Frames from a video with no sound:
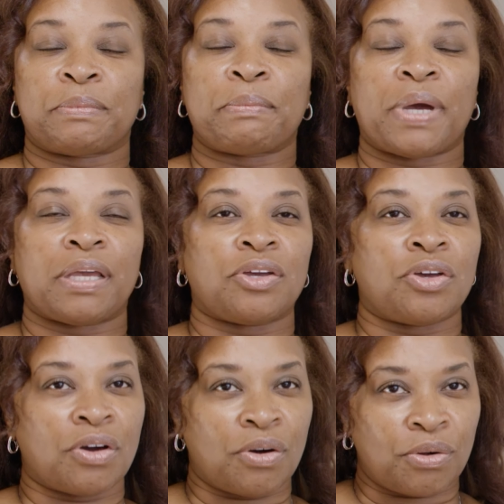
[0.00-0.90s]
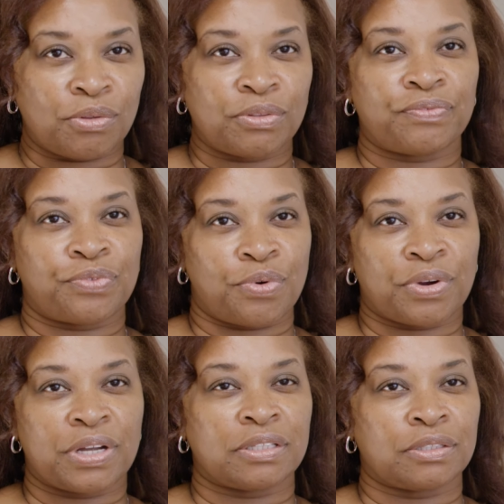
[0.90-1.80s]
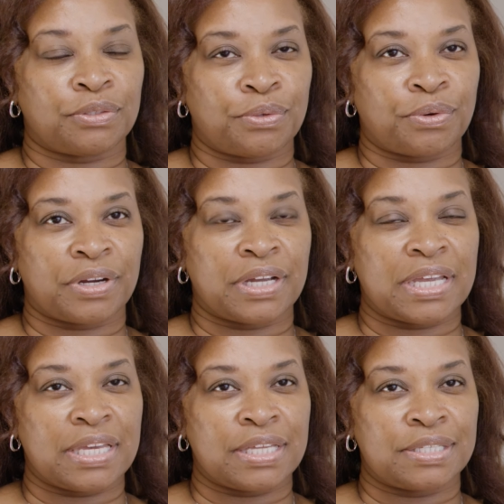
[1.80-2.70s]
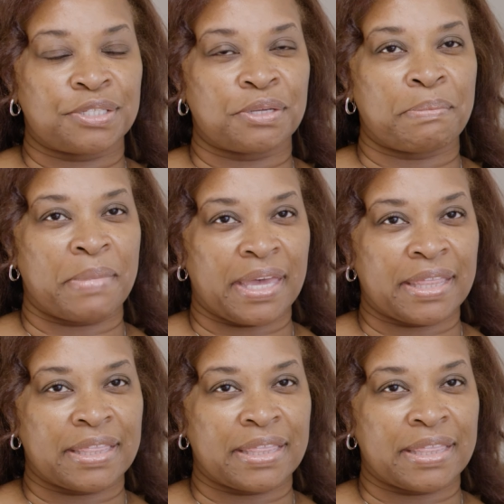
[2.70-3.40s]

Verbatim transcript: My goal for Allure is to make